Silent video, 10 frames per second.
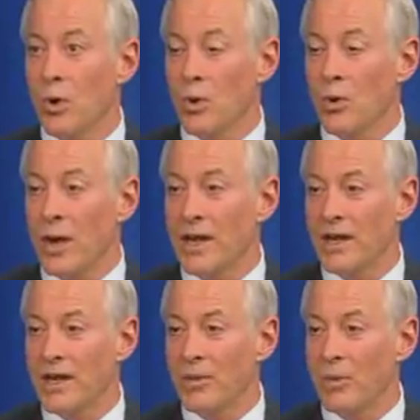
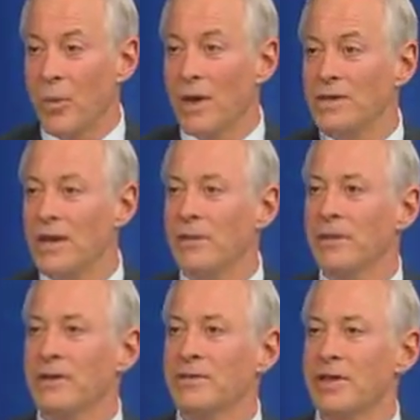greatly 1 time
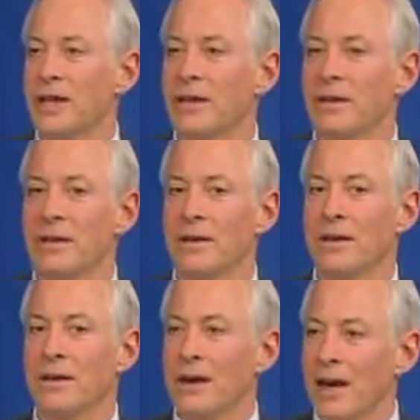out of 10,
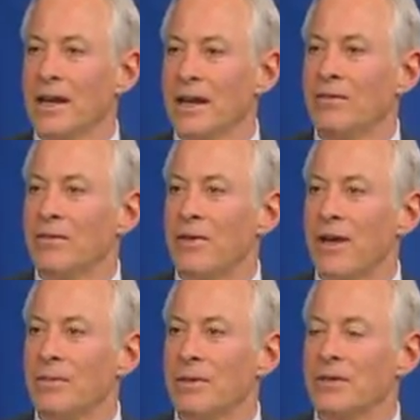I can have a
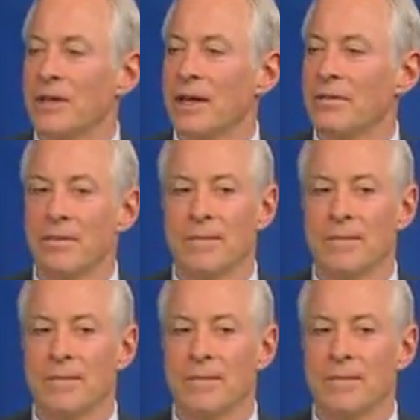fabulous life.